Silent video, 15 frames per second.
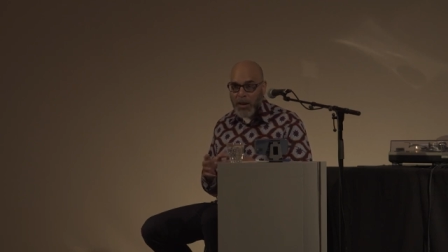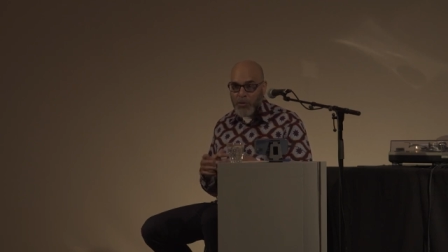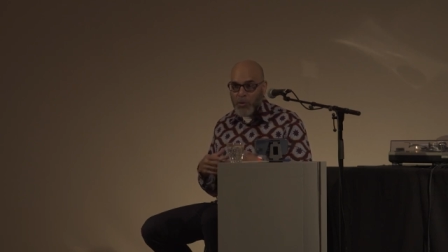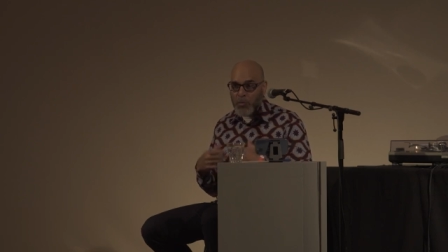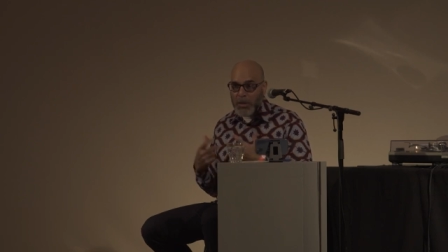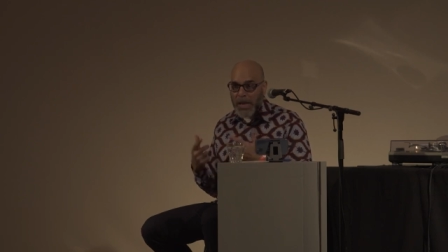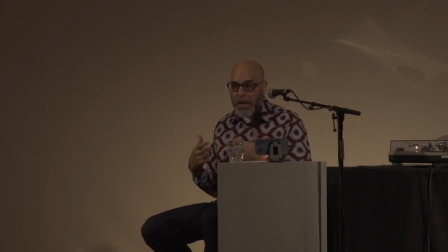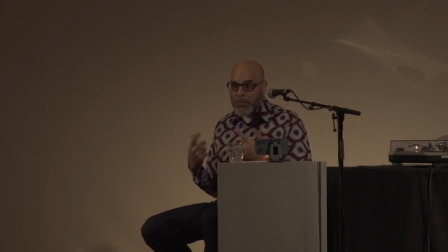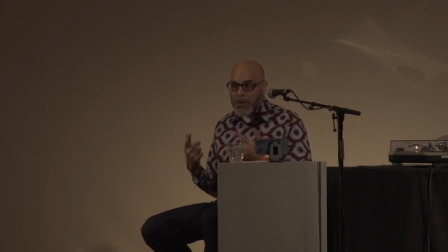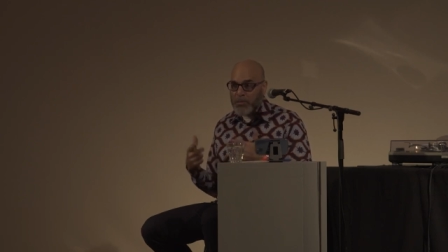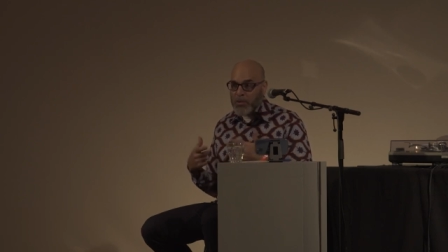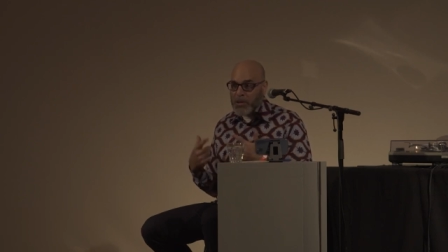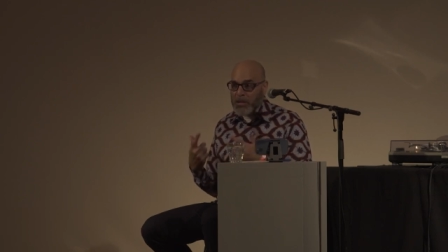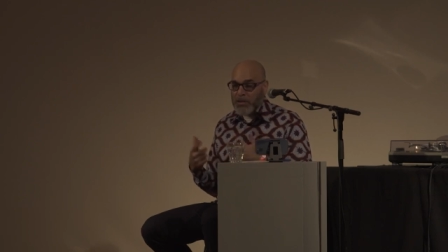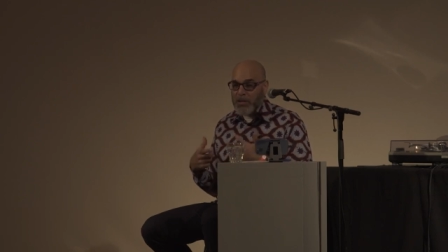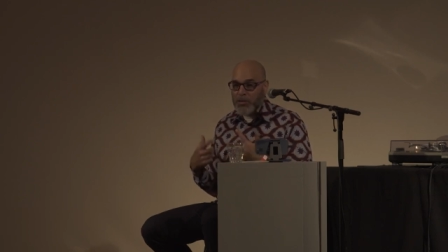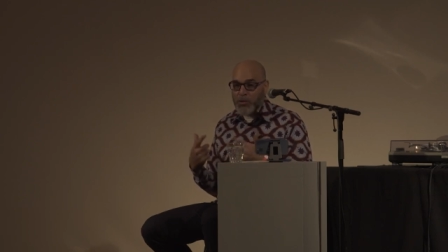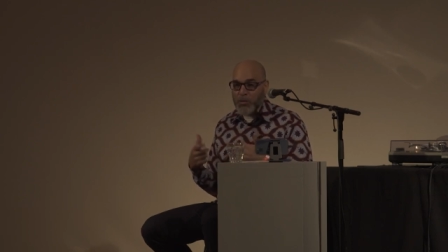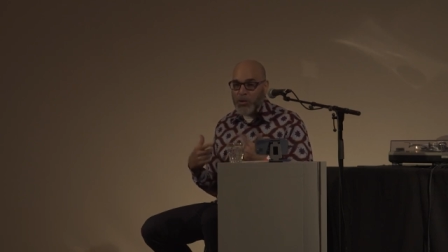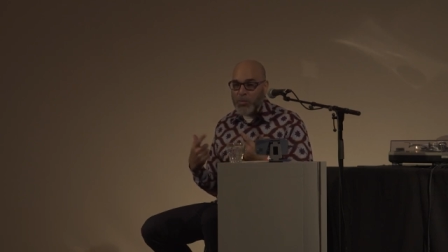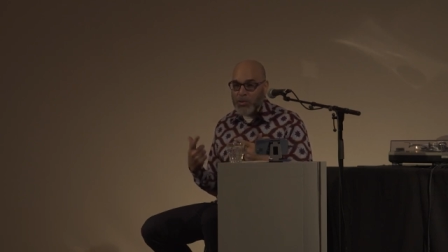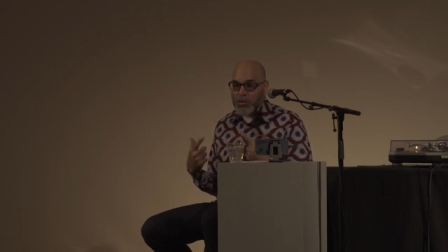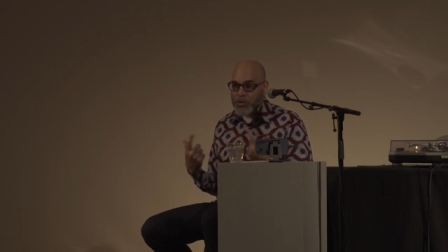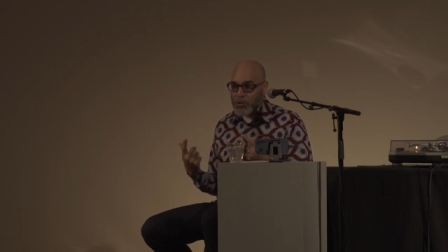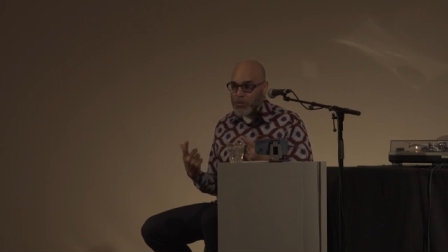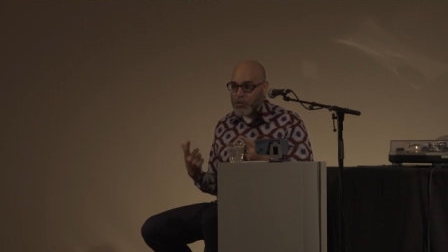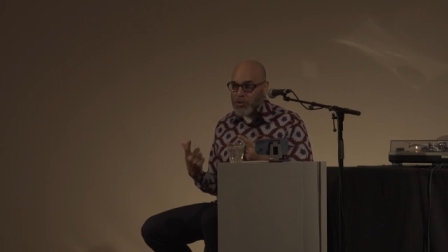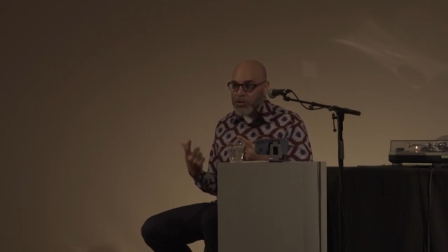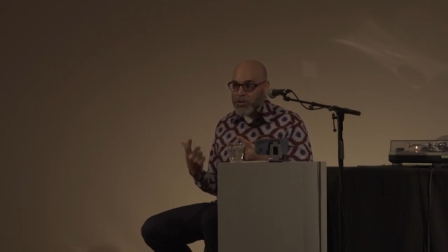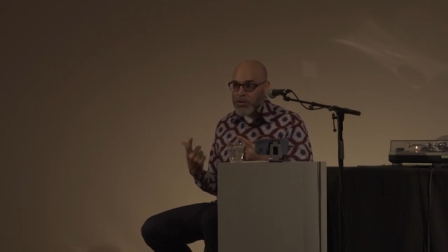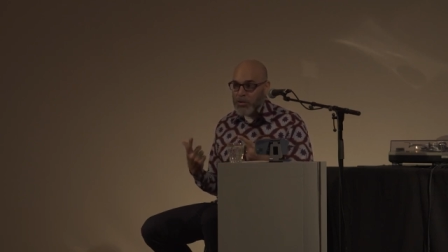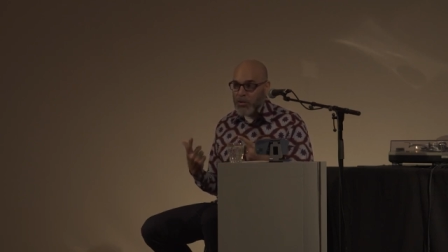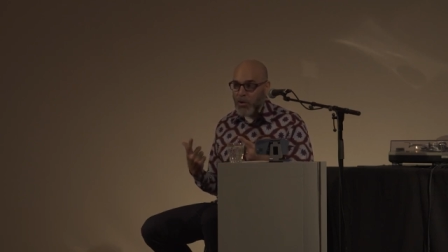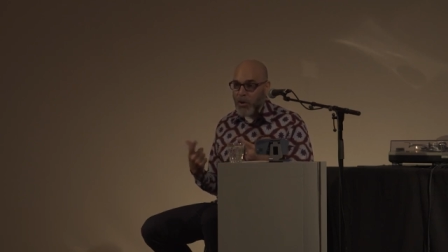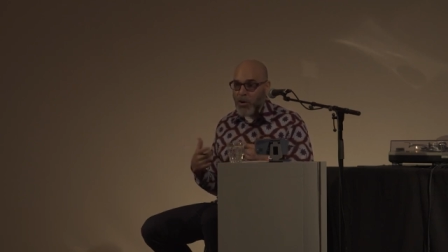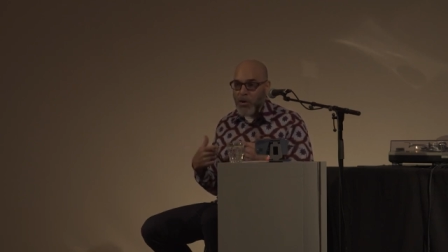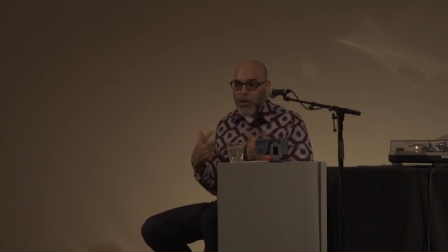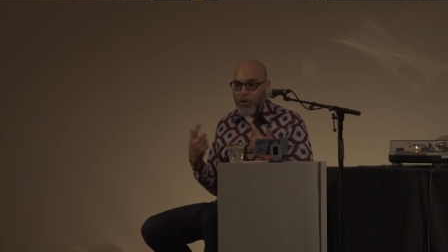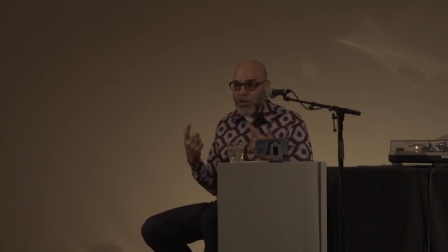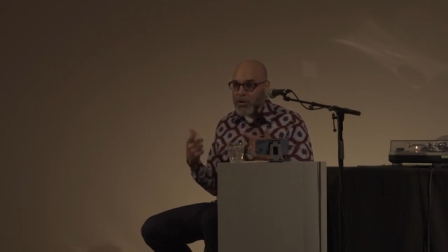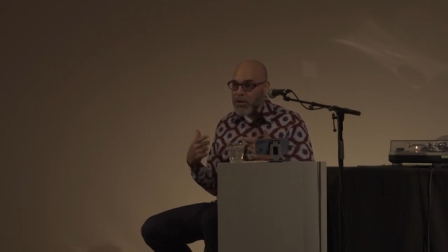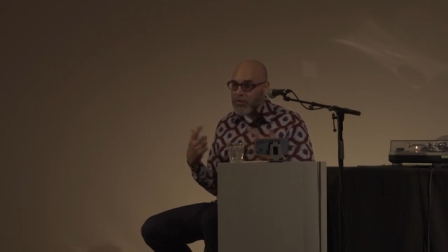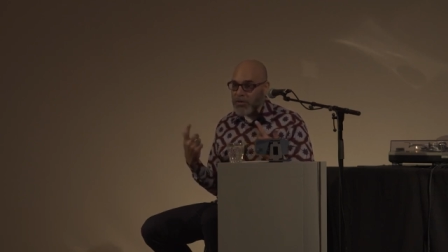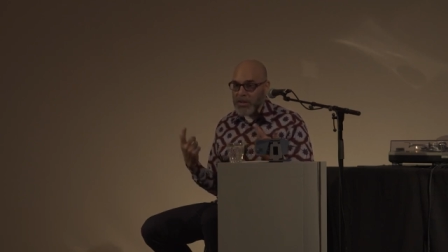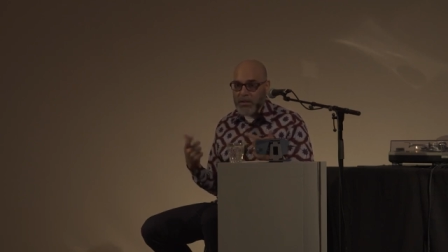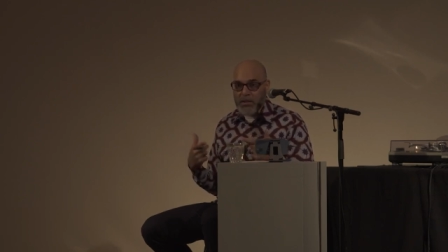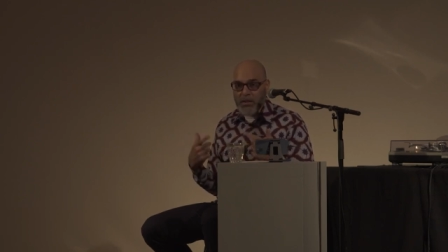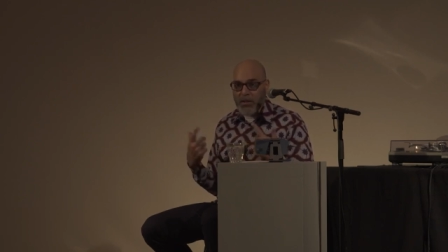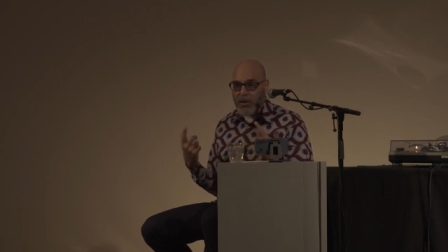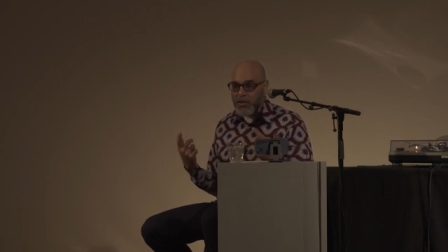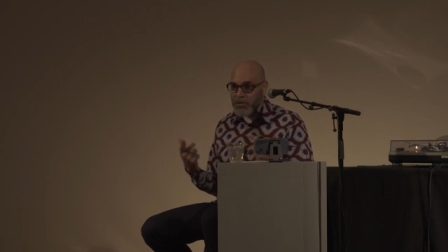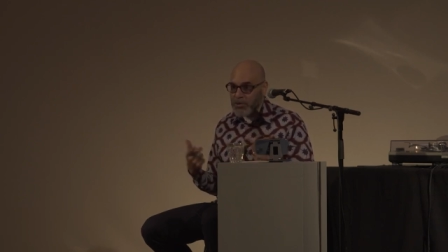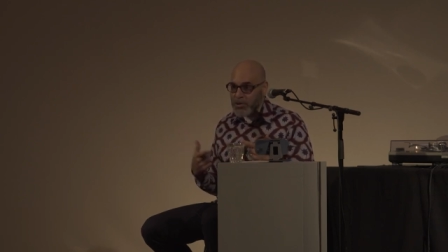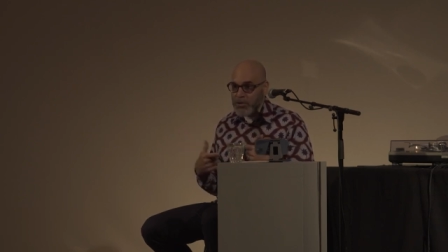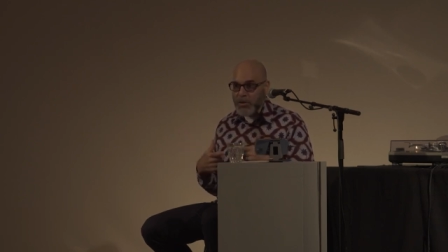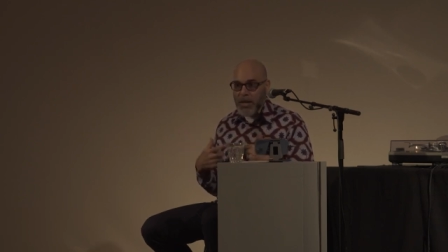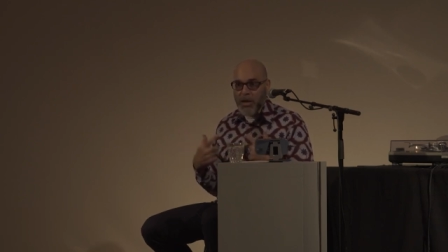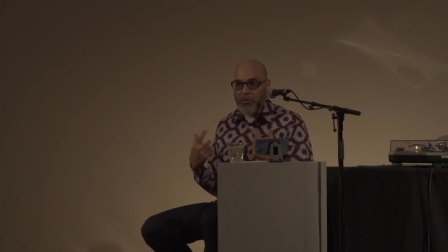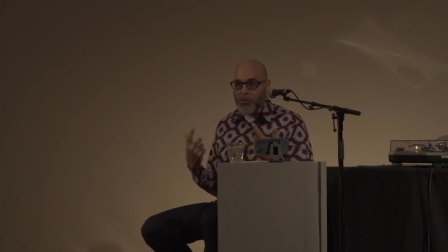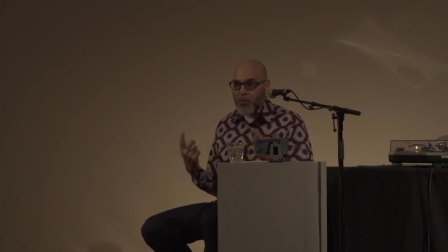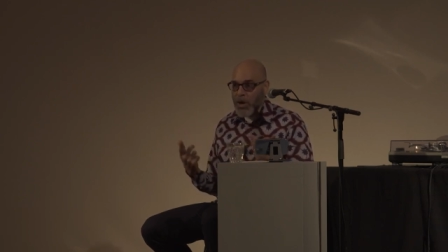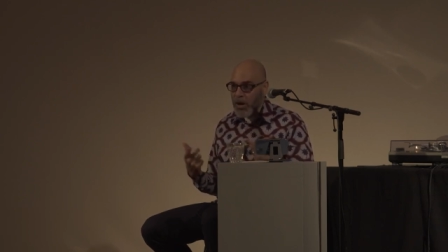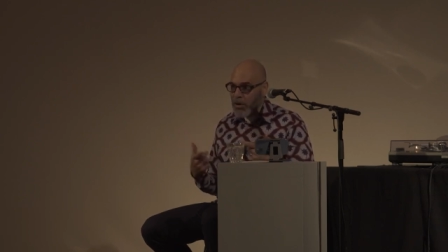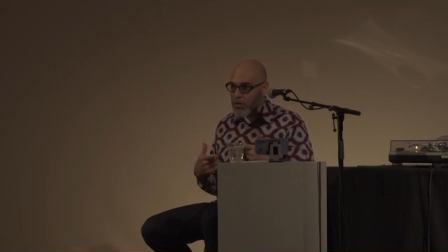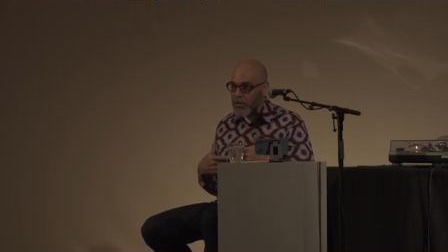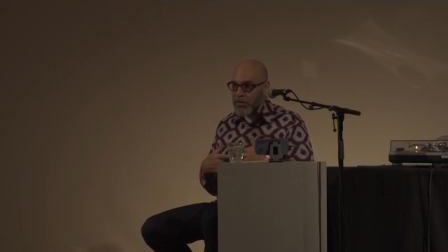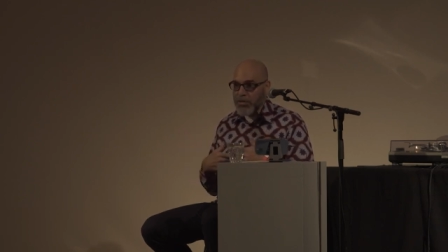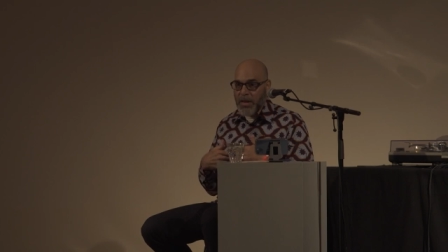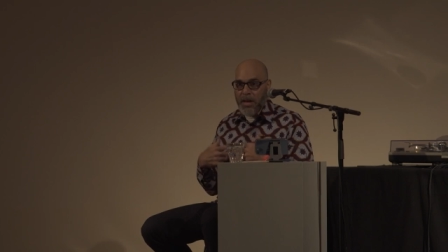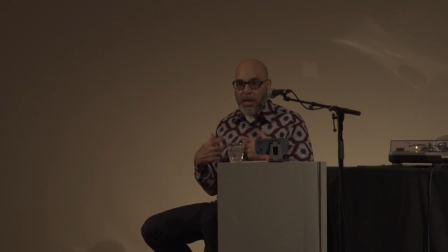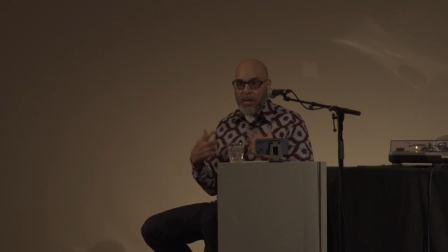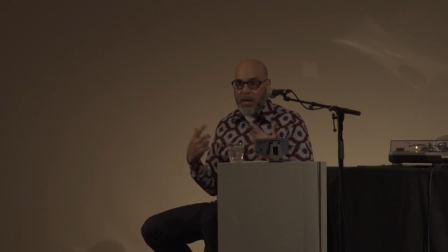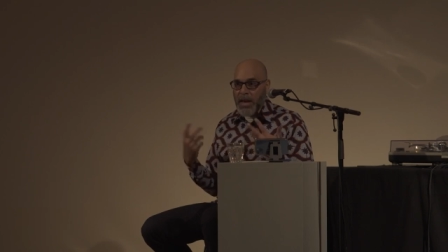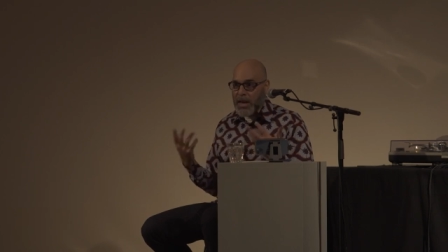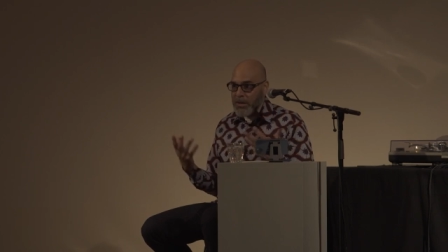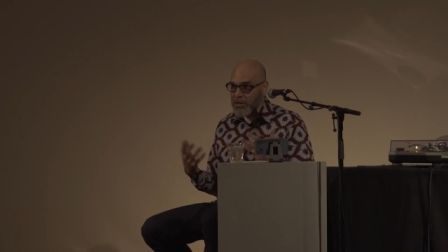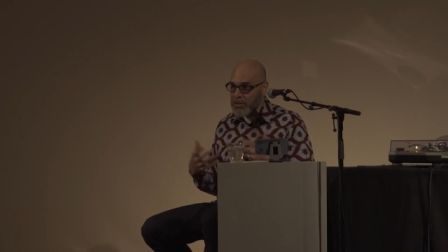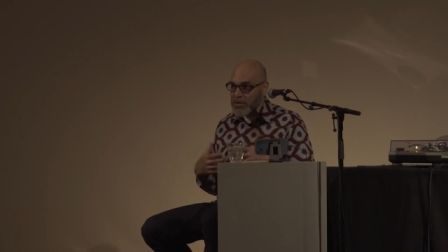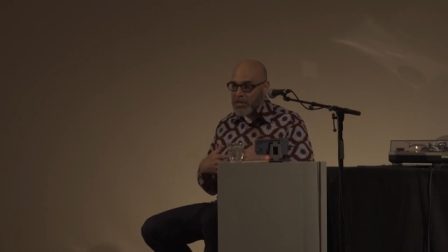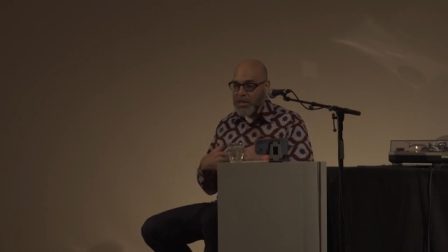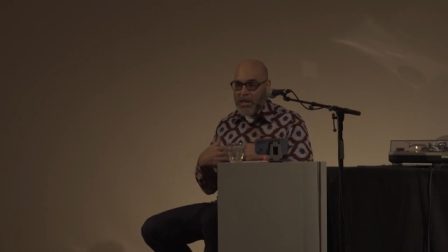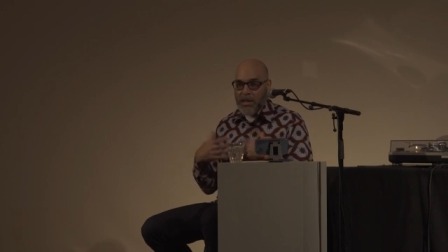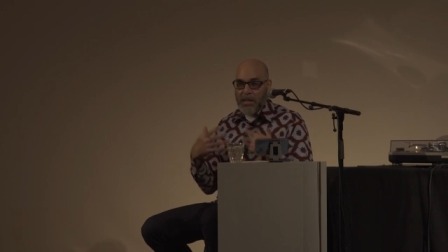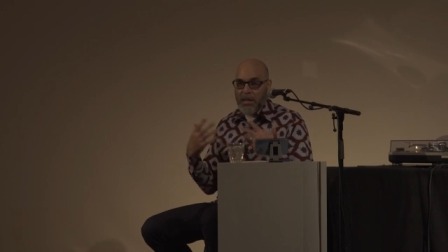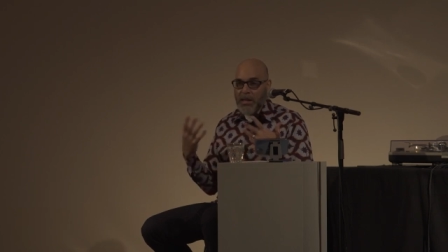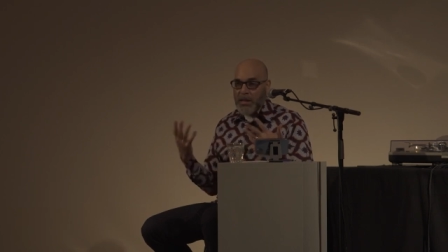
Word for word: How do black people continue to produce all of this culture and wealth and energy and,